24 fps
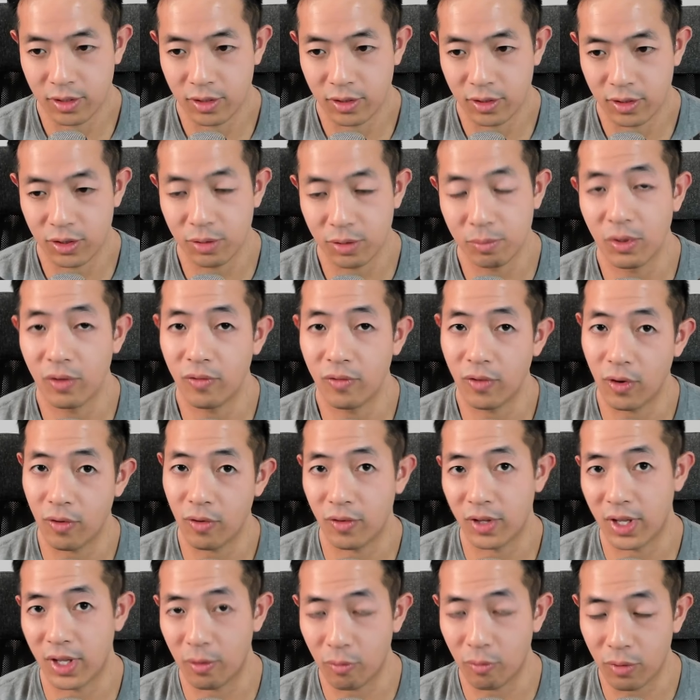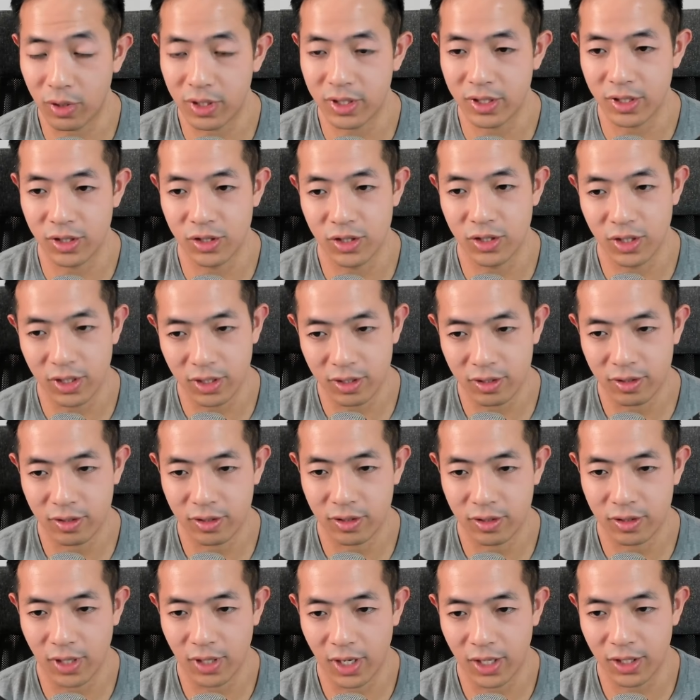to move over that 1 digit,
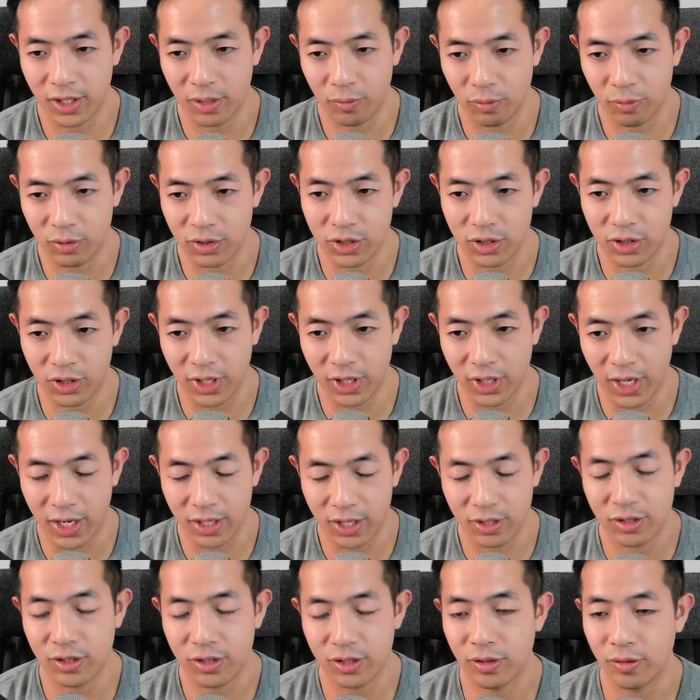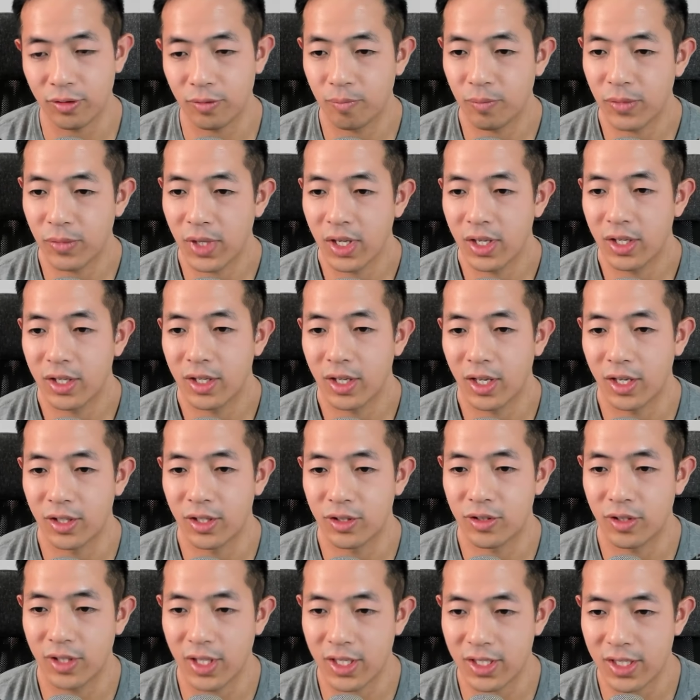and then we're just going to add 2. And
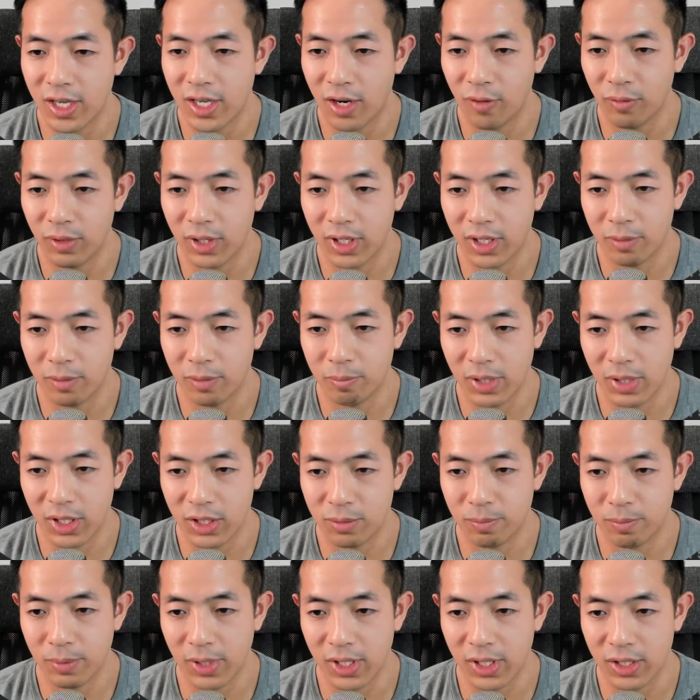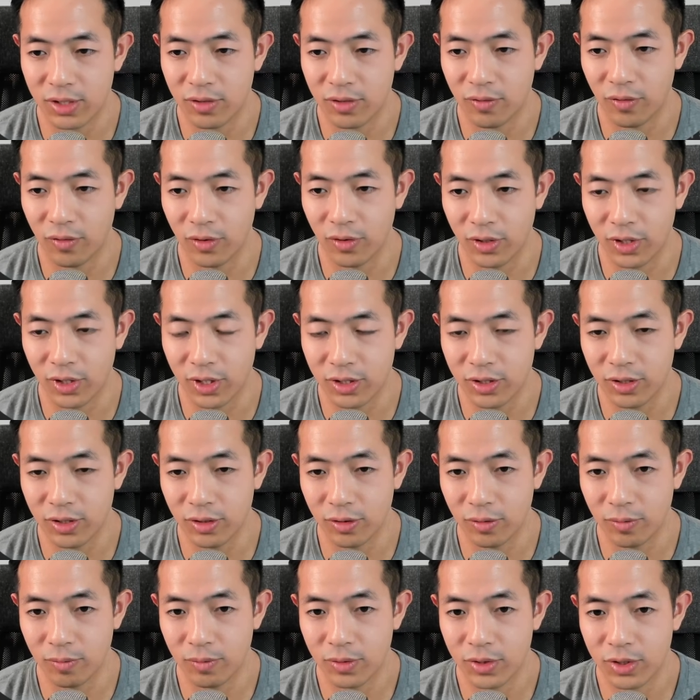so that's how we can make space for the
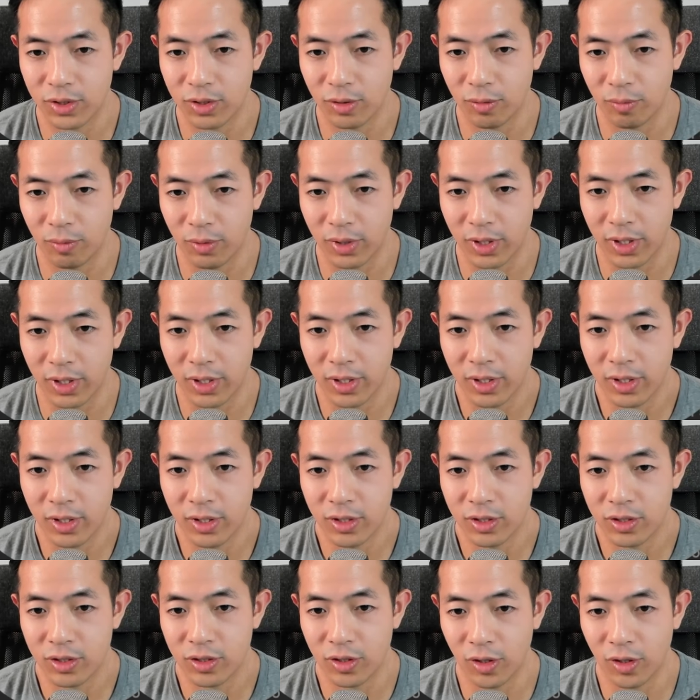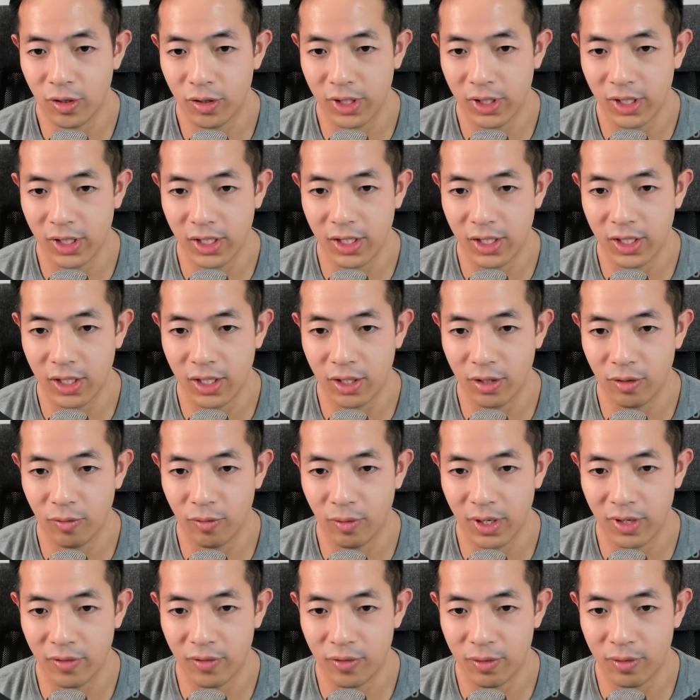2. So we're slowly eating
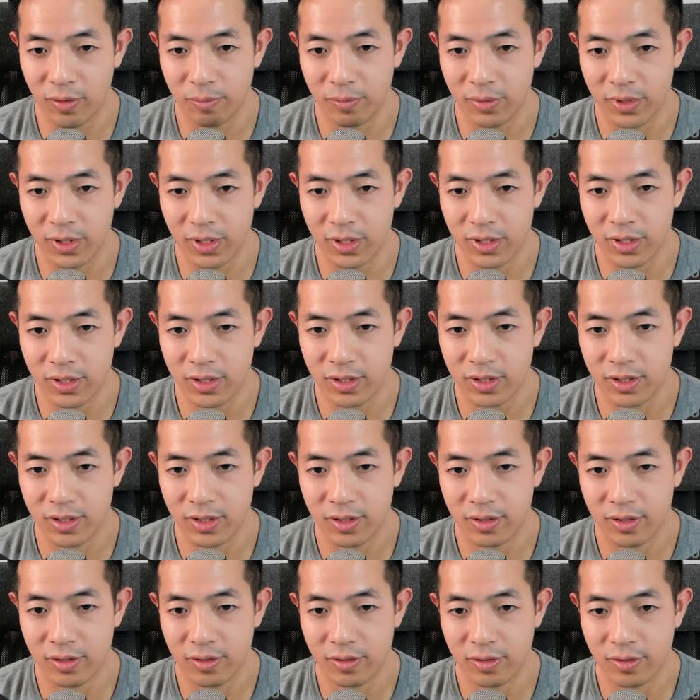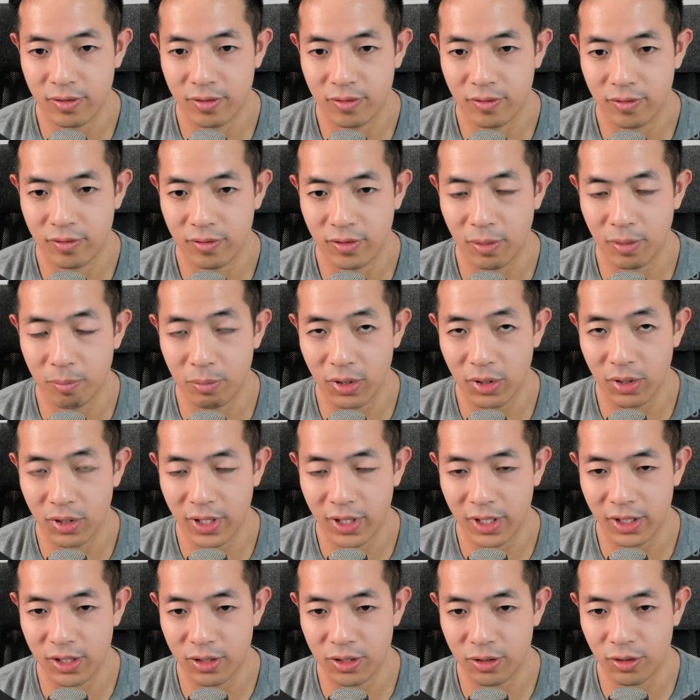away from this number,
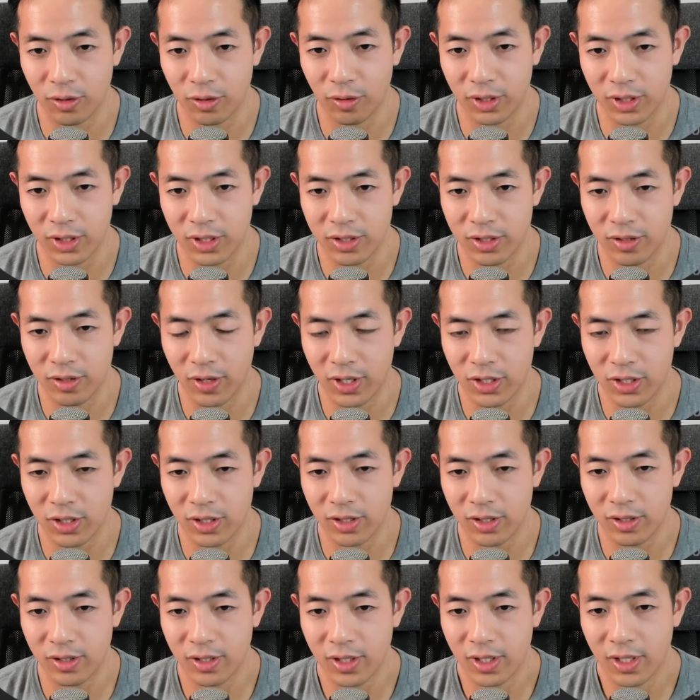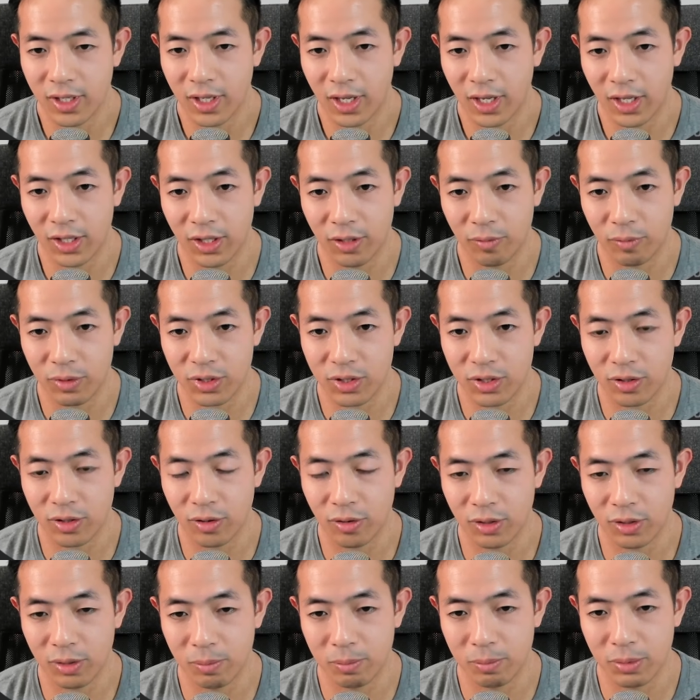like this going this direction, and then we're
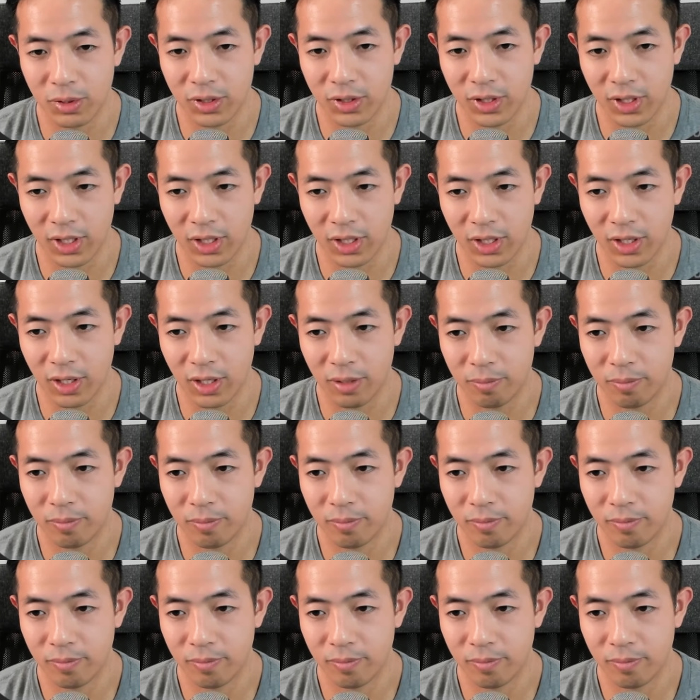slowly building it up.